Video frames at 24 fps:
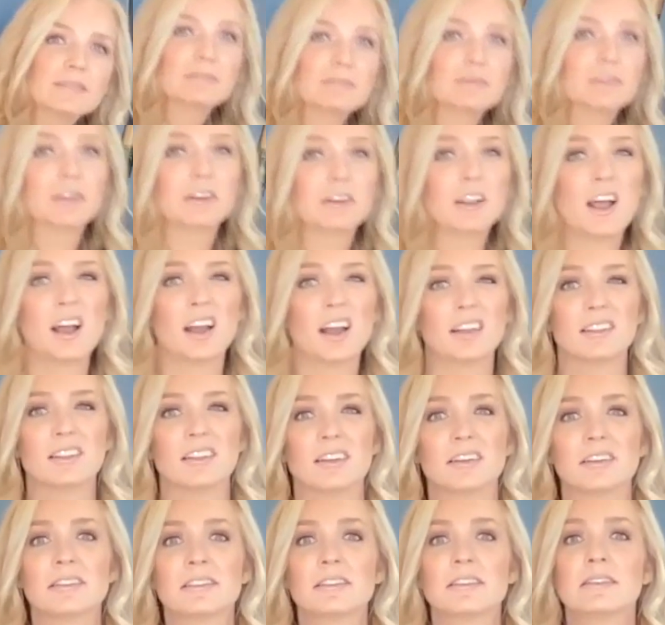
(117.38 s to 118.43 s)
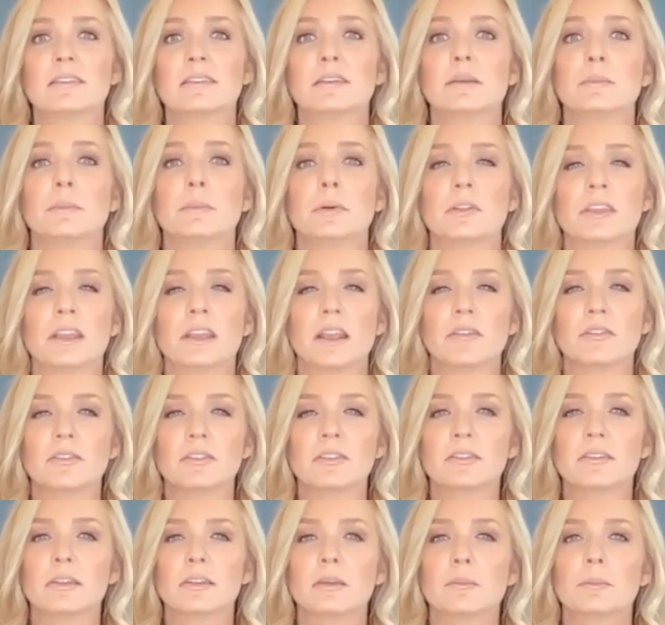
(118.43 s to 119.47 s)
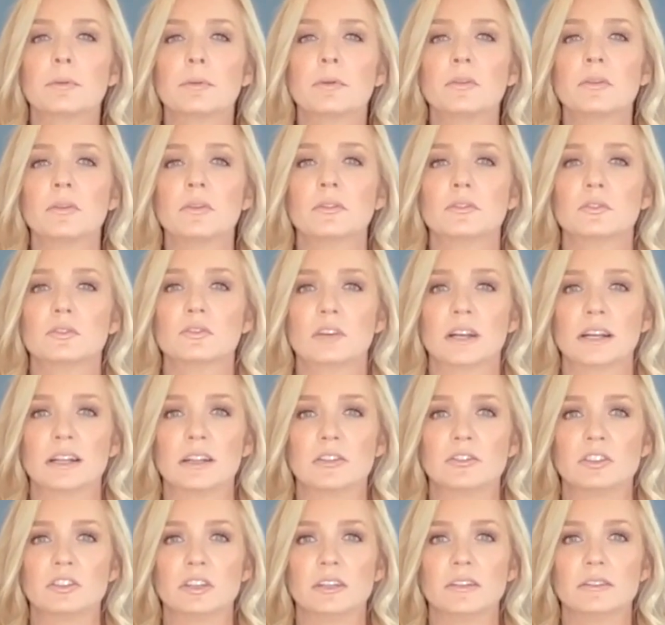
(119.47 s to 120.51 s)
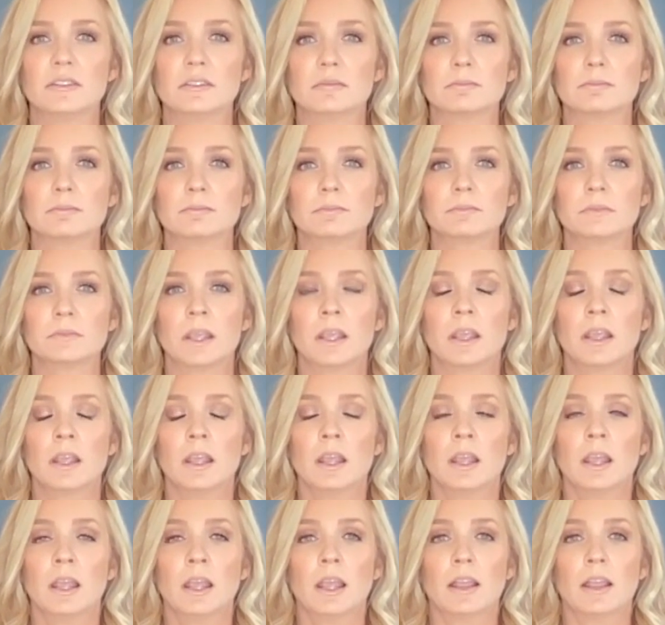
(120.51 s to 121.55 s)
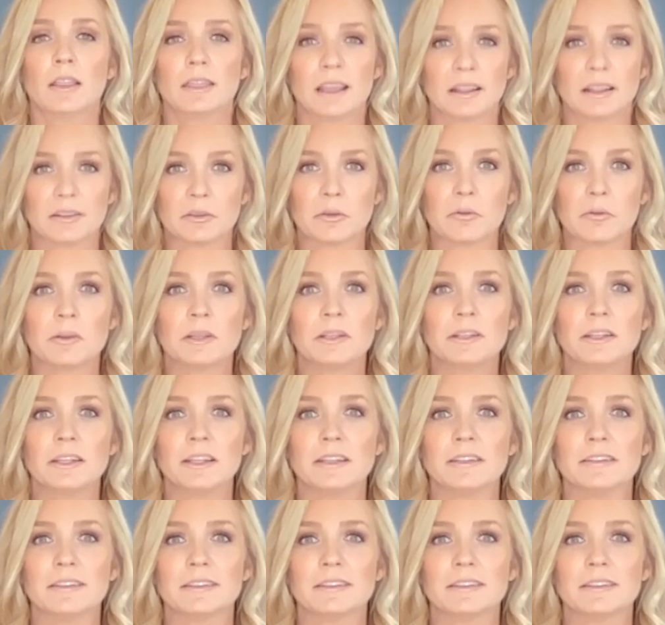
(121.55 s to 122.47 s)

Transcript: they're not. They're simple. They have simple strategies. That's what we need,